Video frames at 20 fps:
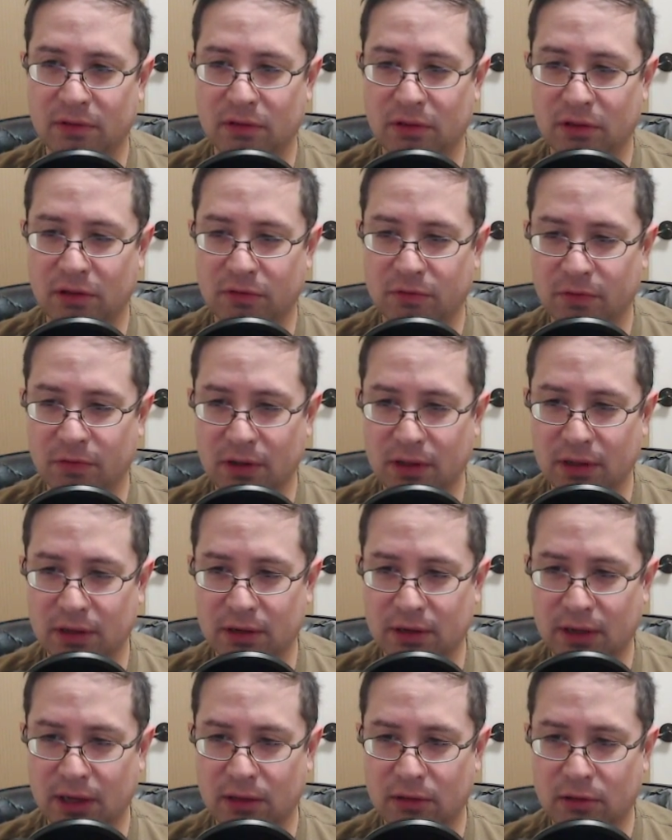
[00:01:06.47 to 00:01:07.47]
he's really
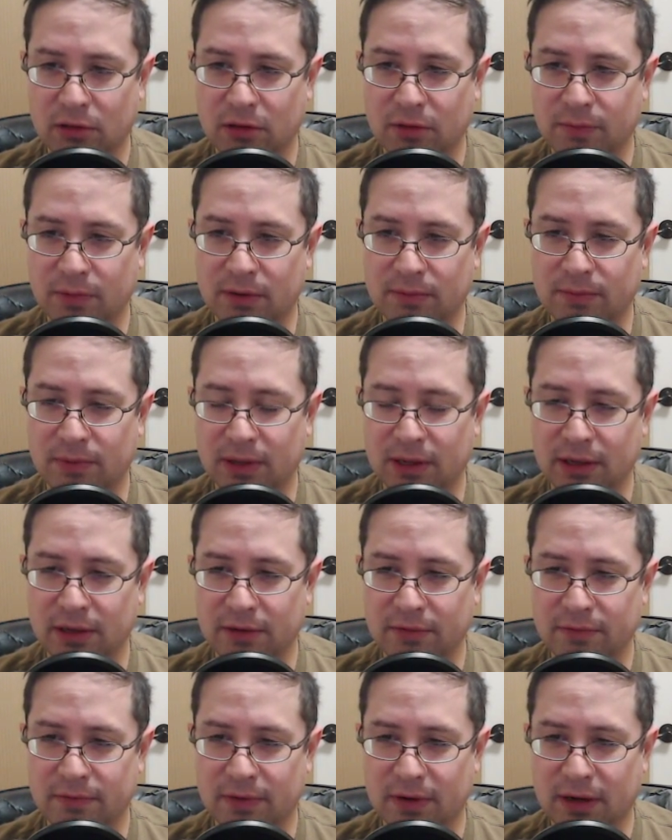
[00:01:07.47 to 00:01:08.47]
enticing me to play
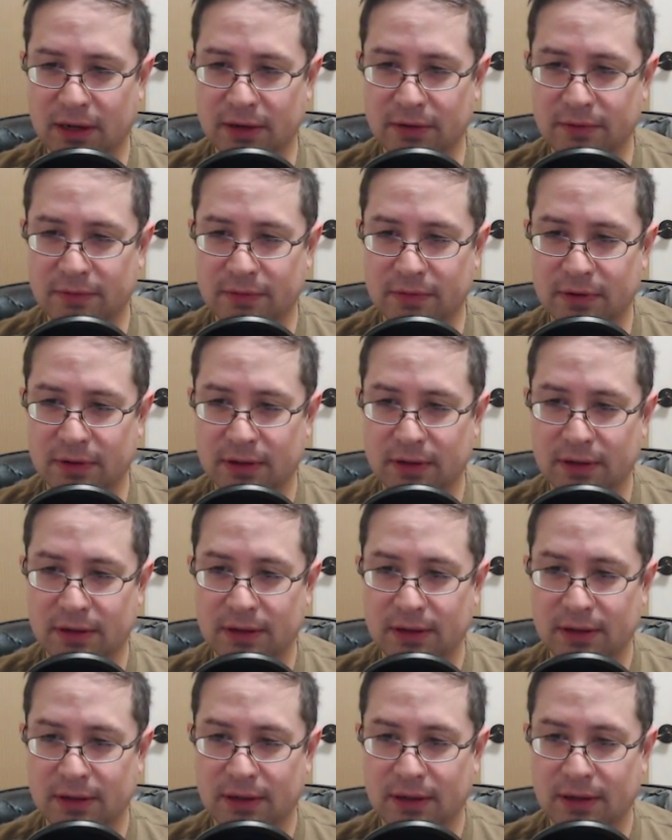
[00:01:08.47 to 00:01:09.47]
e5.
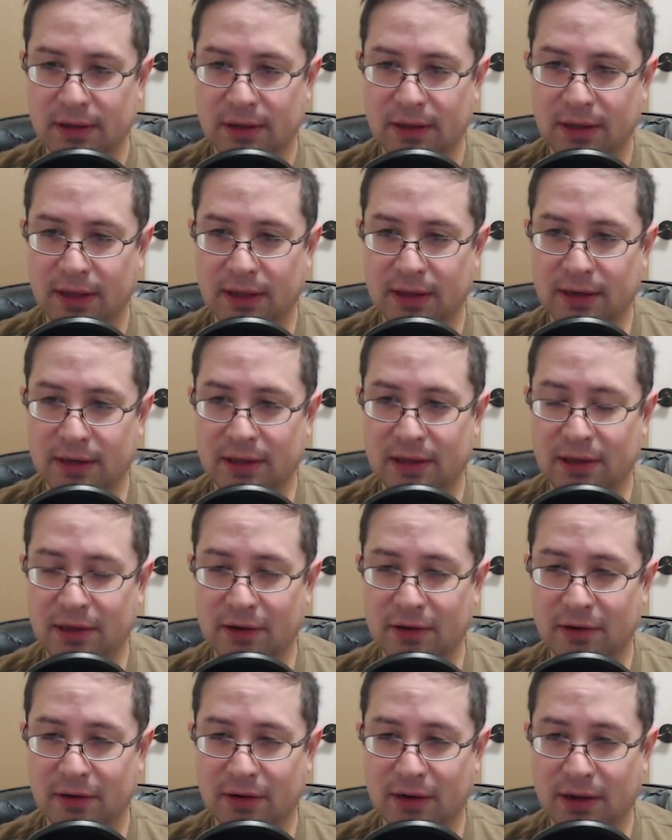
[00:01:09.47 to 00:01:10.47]
And
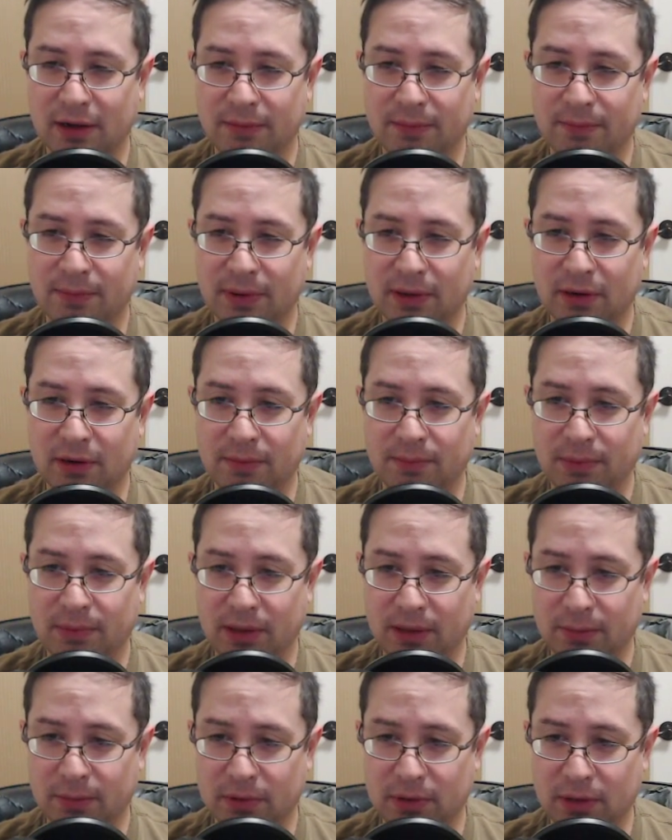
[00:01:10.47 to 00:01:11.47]
here I might not be
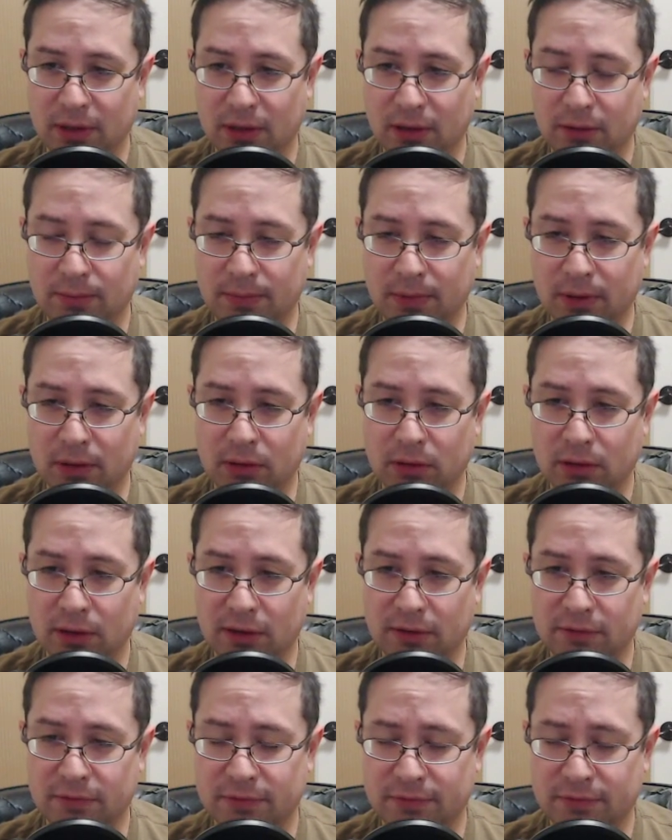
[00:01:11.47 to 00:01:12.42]
able to help myself.